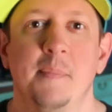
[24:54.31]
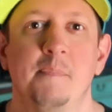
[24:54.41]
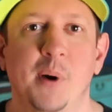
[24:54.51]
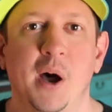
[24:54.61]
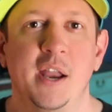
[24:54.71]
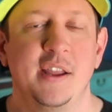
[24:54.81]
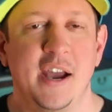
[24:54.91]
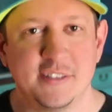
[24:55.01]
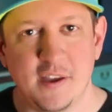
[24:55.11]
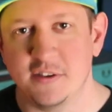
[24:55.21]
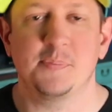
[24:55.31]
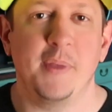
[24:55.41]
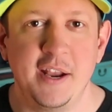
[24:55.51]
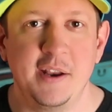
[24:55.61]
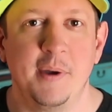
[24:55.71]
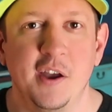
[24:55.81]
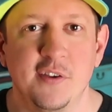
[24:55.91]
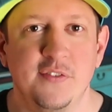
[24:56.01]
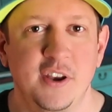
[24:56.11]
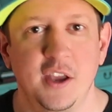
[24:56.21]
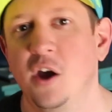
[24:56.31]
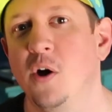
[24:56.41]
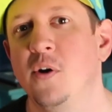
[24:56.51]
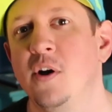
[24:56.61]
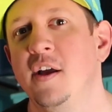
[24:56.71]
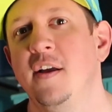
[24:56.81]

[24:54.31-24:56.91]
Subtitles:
But as I've explained in my other video,